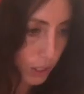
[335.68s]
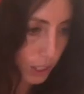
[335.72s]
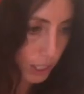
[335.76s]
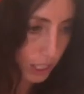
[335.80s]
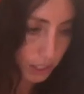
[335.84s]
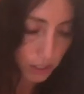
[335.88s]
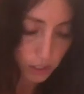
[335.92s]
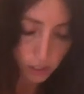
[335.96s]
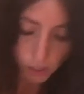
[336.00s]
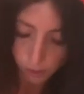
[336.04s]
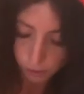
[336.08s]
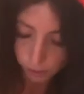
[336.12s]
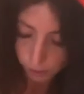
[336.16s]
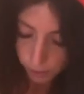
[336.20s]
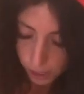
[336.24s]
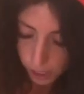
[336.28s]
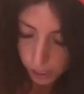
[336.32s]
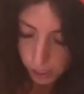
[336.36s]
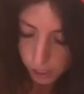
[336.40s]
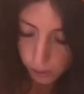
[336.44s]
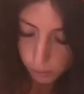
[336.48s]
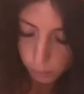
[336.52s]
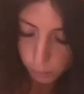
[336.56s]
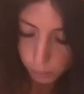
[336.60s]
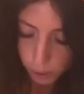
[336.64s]
in. So
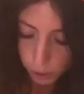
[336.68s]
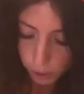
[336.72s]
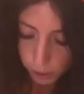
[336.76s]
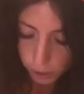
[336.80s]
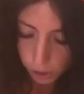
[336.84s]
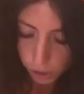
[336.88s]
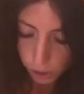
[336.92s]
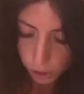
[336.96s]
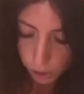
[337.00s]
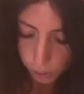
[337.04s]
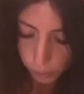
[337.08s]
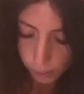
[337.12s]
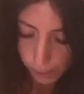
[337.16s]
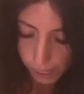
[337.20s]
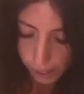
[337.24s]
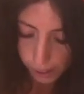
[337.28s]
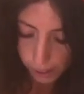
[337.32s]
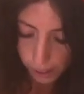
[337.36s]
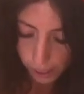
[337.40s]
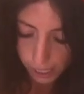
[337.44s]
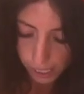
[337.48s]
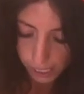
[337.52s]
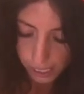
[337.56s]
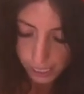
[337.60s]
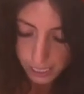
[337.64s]
first we're going to do our
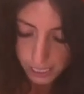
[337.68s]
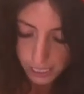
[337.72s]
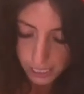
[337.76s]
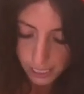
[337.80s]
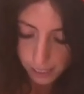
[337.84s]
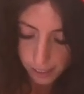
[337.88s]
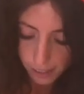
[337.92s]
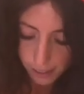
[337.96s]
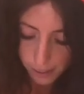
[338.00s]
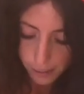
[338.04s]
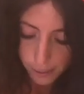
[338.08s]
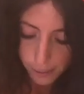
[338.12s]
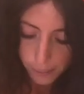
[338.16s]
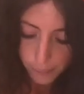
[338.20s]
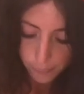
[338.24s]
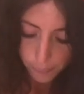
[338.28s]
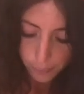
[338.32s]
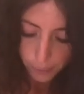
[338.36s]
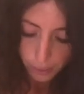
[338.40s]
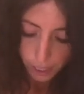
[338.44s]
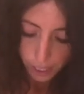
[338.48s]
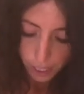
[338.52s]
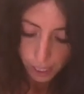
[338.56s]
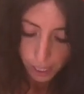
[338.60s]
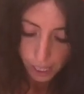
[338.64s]
eyes.
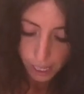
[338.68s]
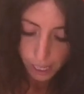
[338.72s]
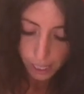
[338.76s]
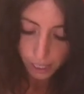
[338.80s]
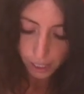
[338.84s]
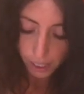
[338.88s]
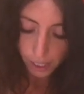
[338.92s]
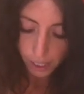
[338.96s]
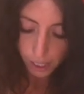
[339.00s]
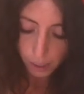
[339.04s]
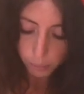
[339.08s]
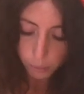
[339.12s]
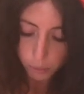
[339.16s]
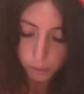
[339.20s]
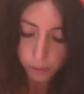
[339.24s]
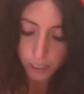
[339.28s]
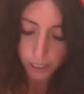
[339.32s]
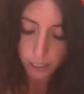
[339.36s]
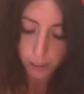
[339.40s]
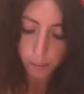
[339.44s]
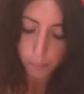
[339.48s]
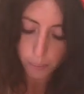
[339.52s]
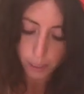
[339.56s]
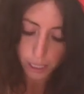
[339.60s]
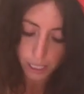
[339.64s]
And I would
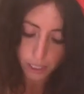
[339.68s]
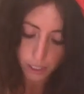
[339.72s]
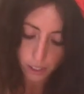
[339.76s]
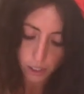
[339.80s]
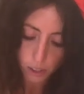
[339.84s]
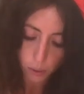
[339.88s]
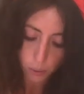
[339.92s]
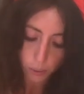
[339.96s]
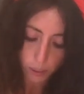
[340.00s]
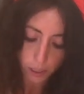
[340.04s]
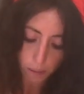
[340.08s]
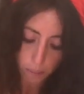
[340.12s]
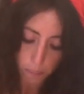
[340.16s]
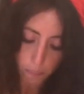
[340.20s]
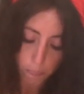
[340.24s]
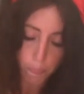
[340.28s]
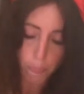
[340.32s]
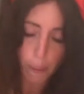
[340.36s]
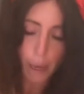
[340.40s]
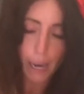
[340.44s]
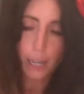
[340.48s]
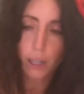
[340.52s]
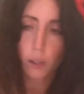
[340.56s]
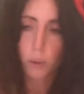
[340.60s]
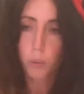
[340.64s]
recommend doing a
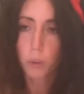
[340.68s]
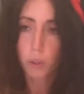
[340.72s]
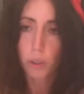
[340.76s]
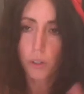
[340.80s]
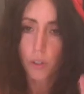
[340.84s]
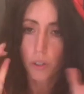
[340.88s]
backward